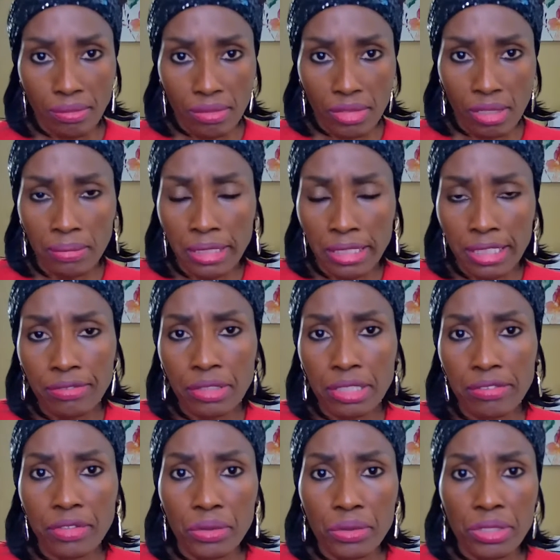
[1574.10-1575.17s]
But even
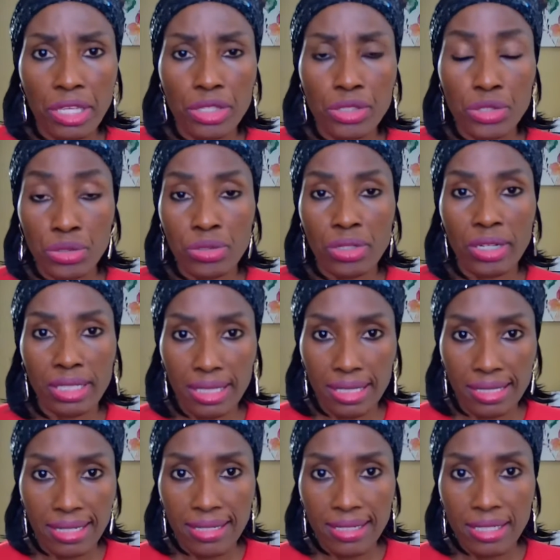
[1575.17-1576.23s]
if those things do not
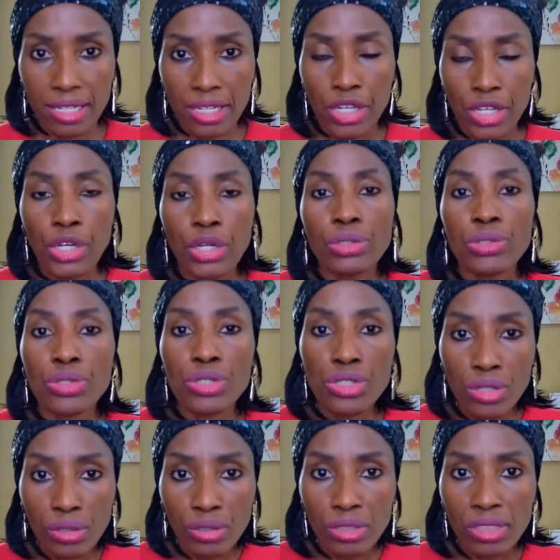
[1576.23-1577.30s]
exist, you
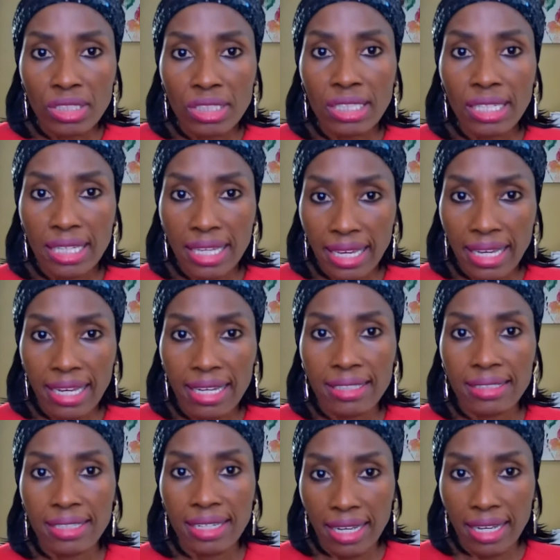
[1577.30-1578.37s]
certainly can
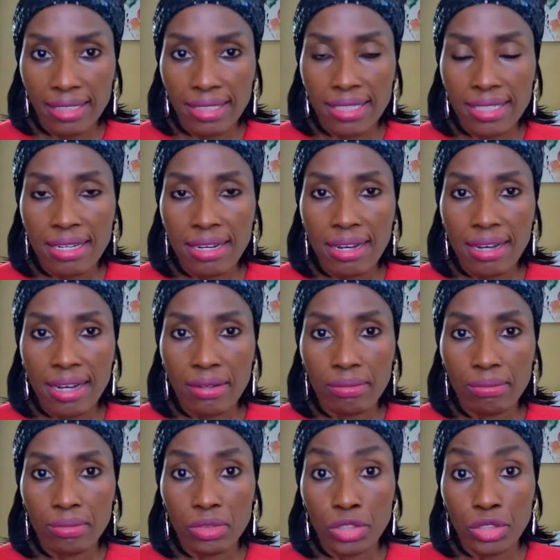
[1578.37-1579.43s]
get
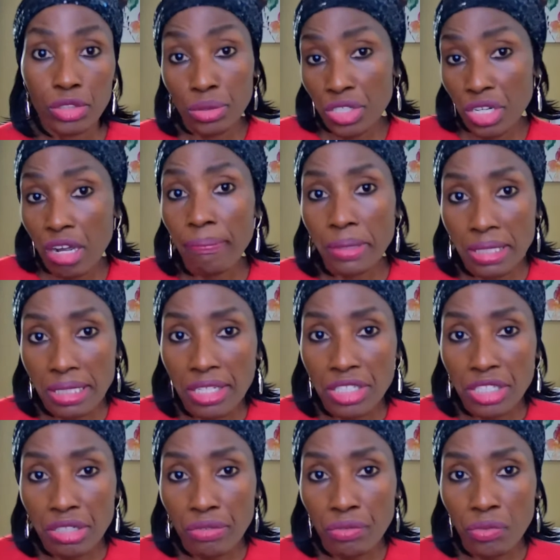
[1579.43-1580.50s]
huge
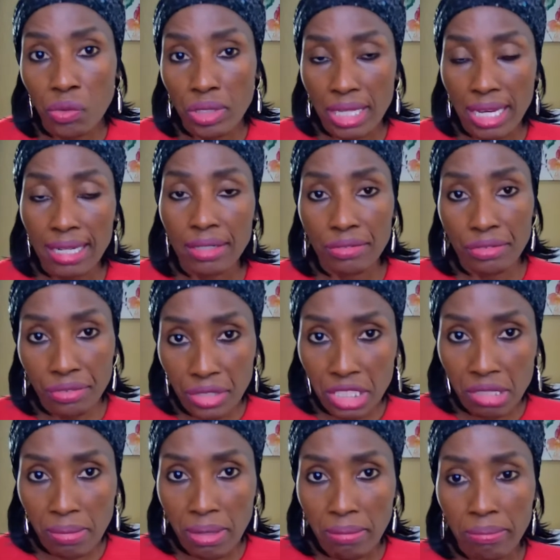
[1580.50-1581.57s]
compensation for that
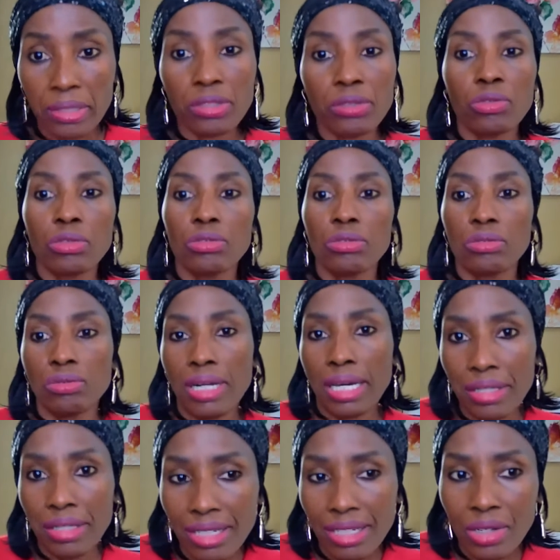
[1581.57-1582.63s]
infringement. But rather
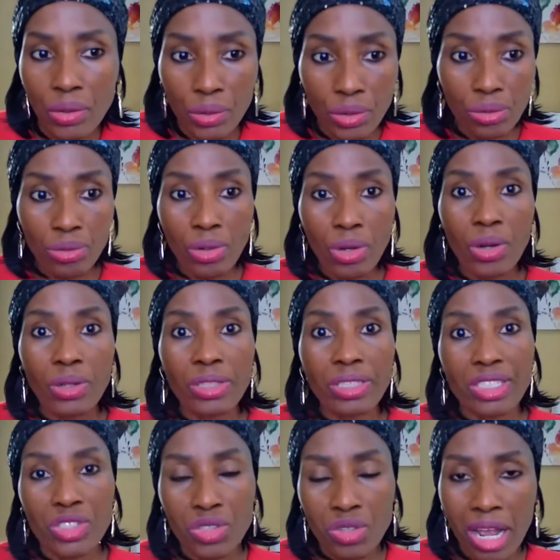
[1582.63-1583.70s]
than go through all
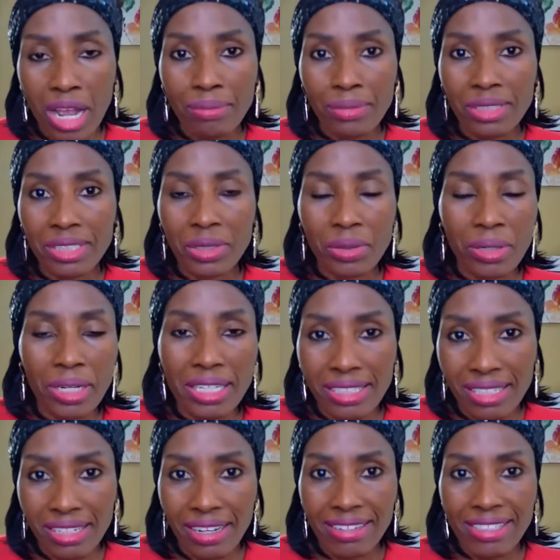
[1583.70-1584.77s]
this drama and
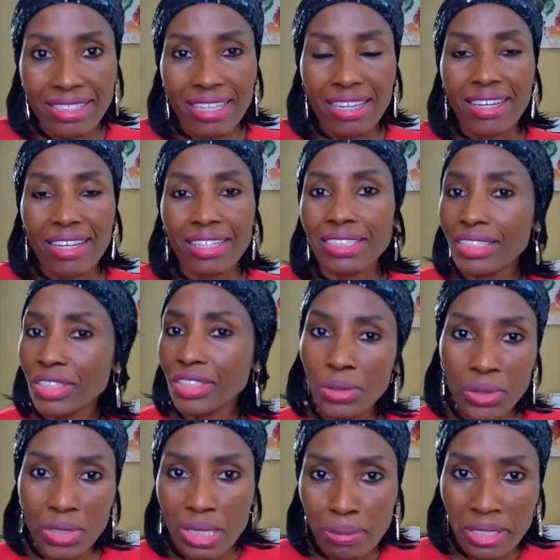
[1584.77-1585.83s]
craziness, do
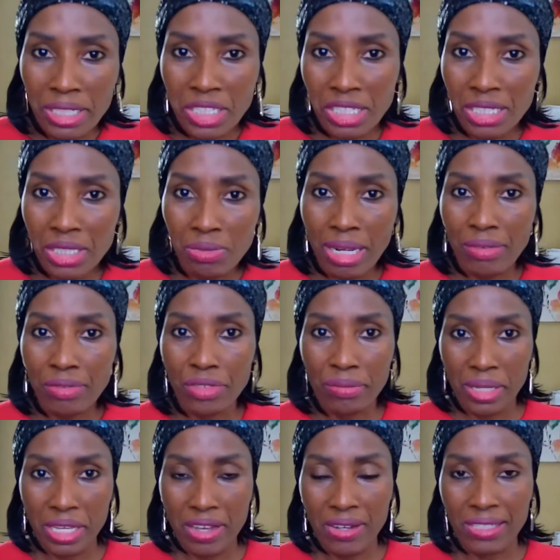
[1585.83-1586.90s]
your split shits right from
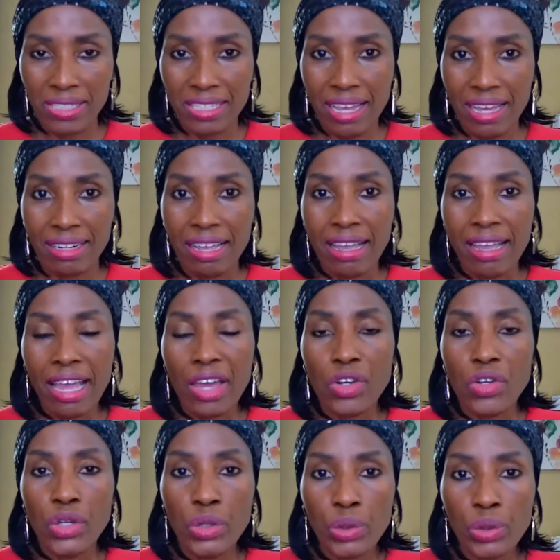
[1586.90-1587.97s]
the onset
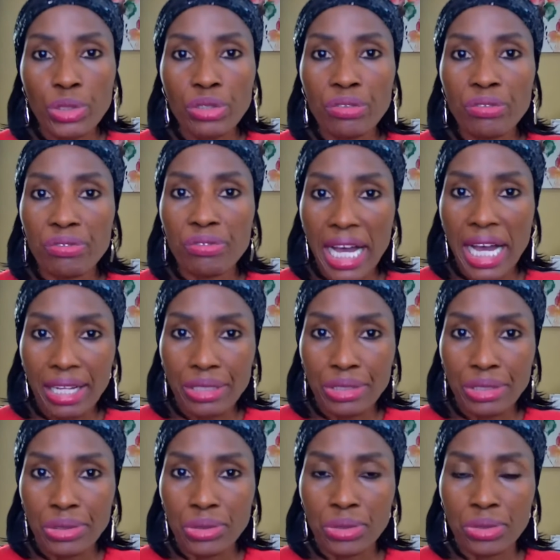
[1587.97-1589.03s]
and know your
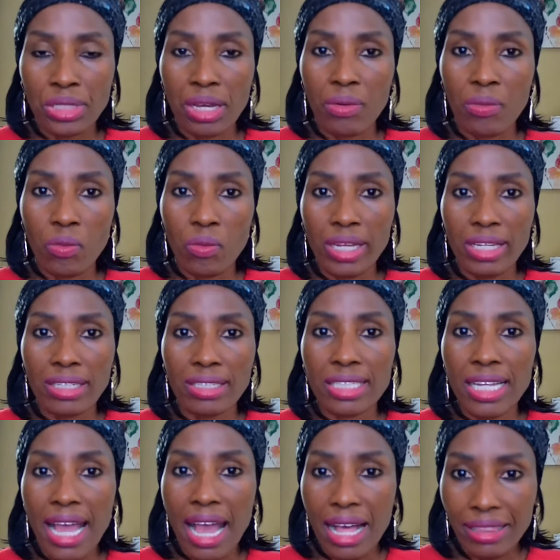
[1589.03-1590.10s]
value so that when
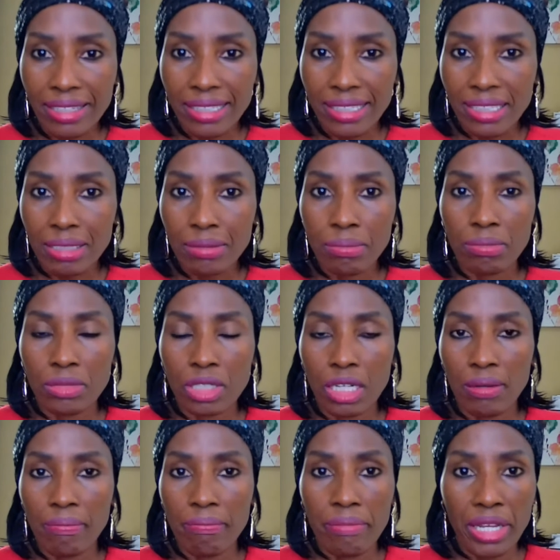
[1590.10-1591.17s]
talent,
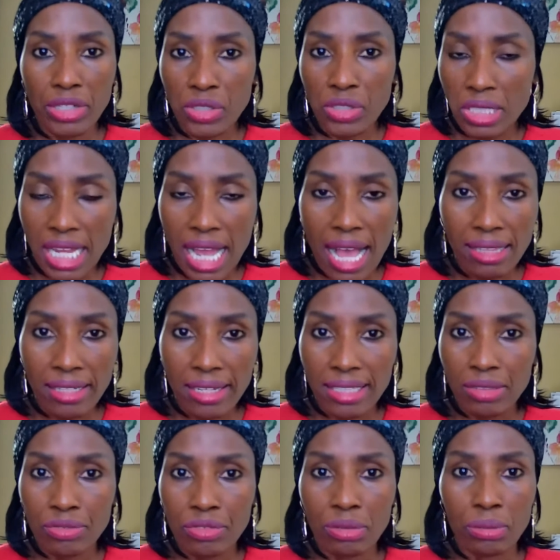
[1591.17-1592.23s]
major
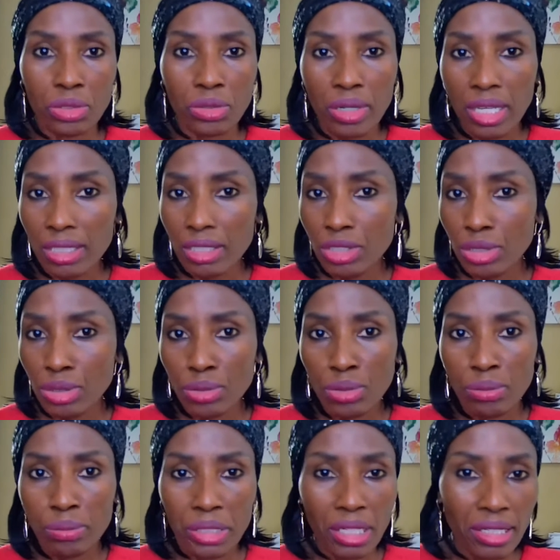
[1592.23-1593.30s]
talent from Drake to
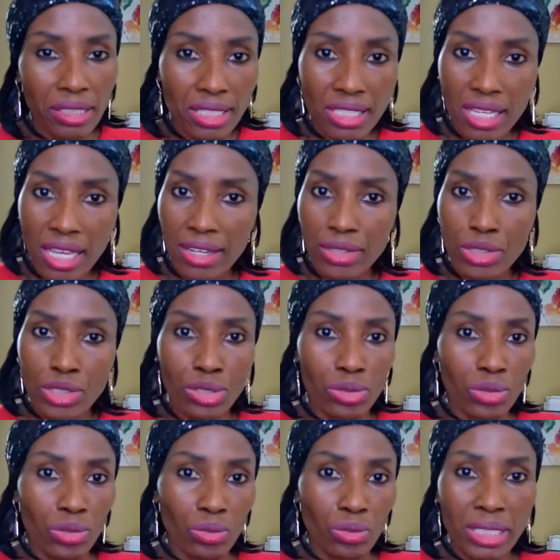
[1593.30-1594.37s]
Beyonce
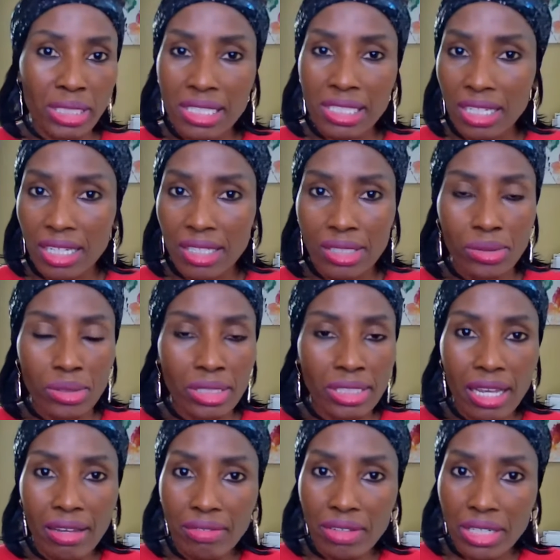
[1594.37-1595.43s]
to Wizkid to
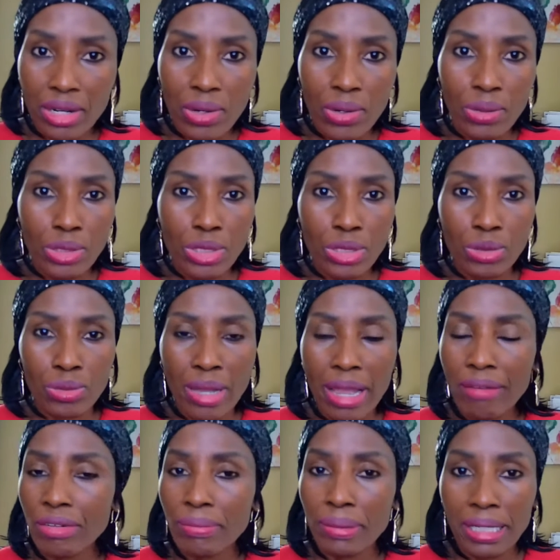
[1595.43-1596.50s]
Davido to
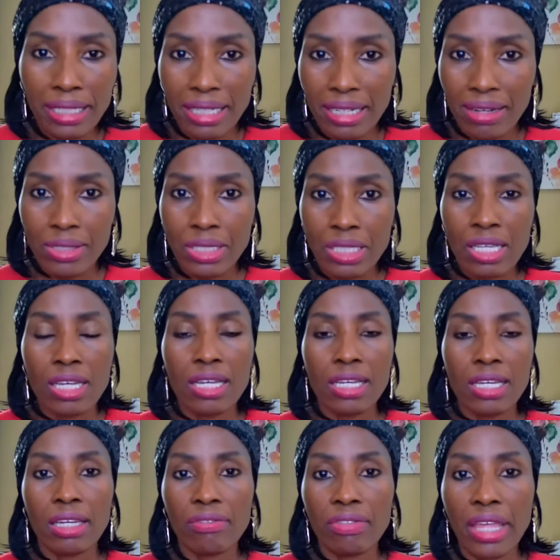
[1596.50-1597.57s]
everybody else,
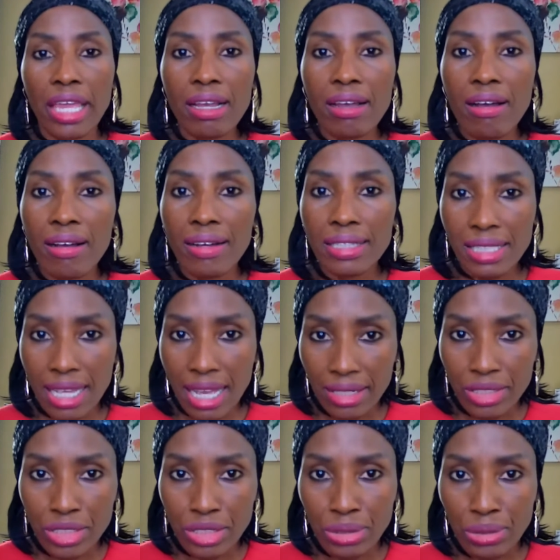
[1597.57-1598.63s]
if they
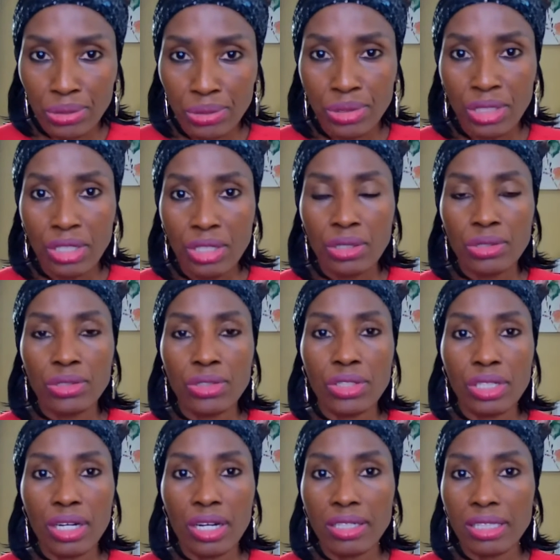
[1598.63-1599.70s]
contact you, you're
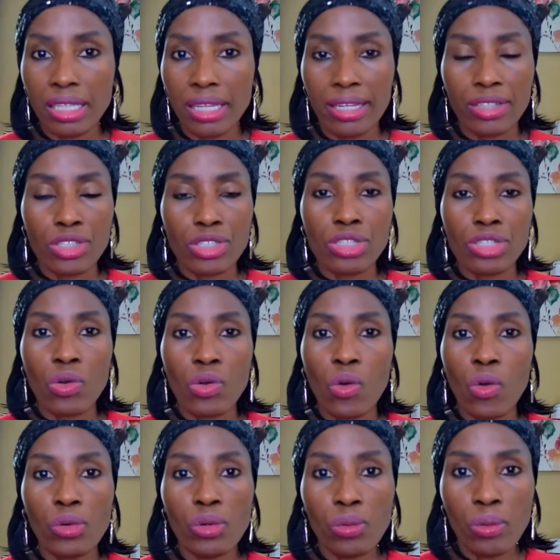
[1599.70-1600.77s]
not like so
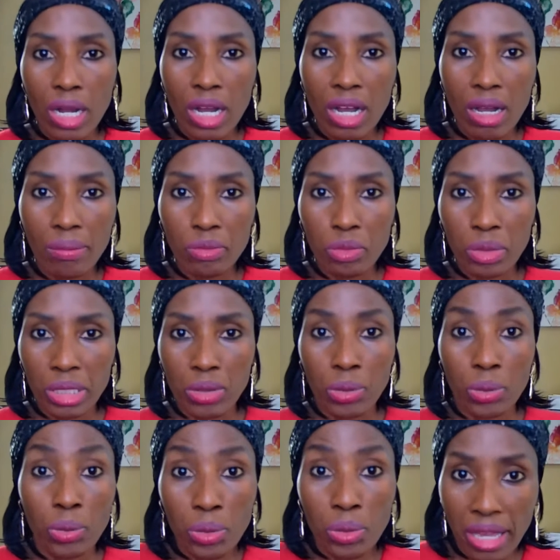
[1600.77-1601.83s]
overwhelmed with
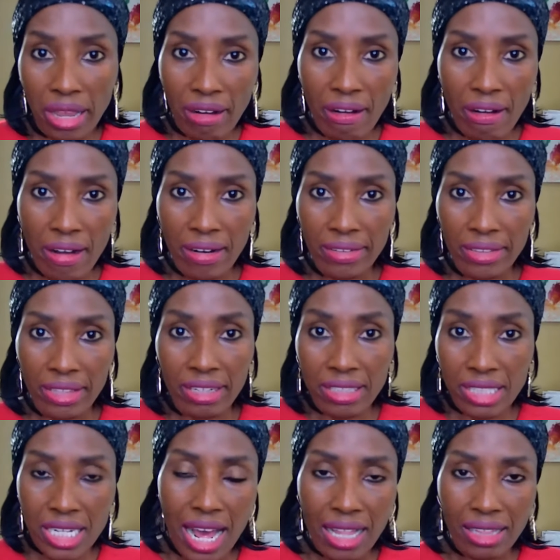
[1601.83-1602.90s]
who they are and their
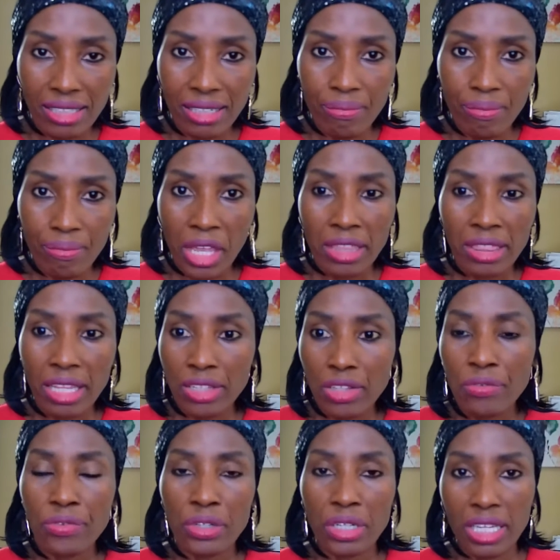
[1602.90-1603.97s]
talent that you
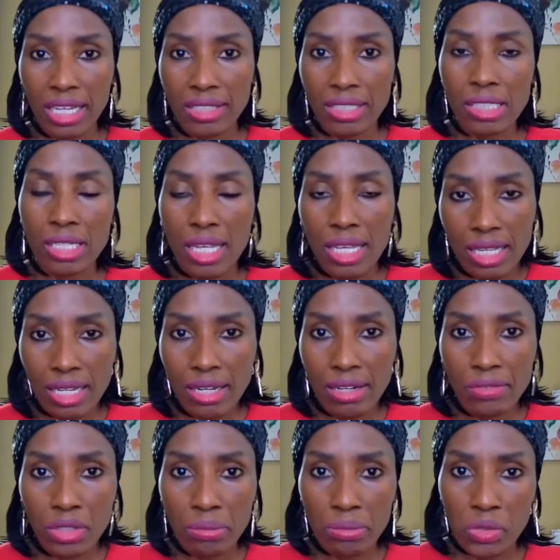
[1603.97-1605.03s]
forget to take care of
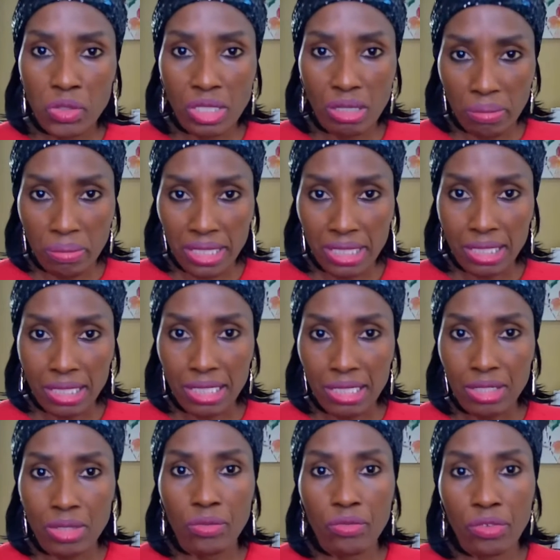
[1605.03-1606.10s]
your music business.
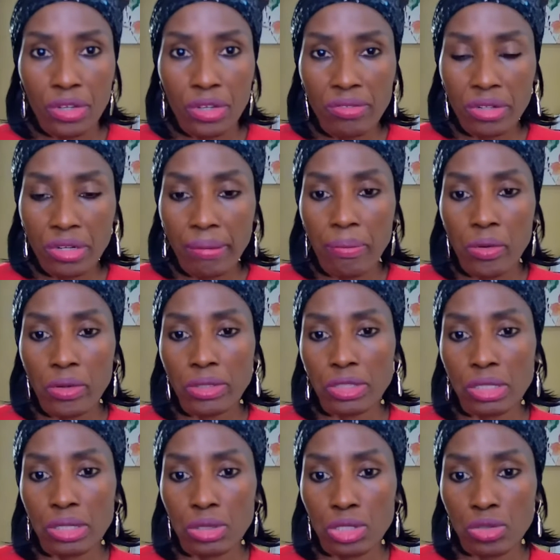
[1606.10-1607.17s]
So very, very important
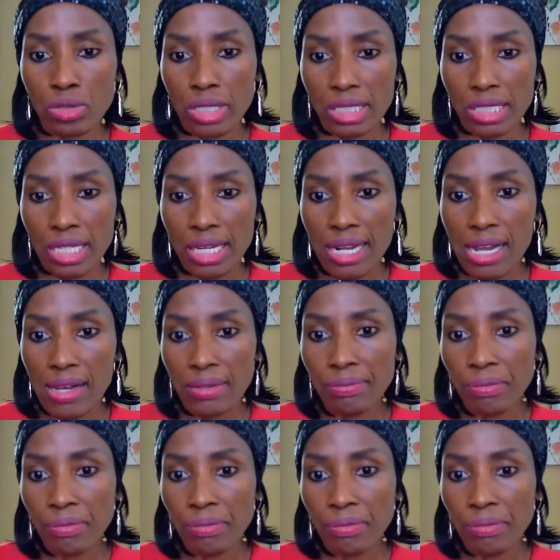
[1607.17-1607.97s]
to stress that out.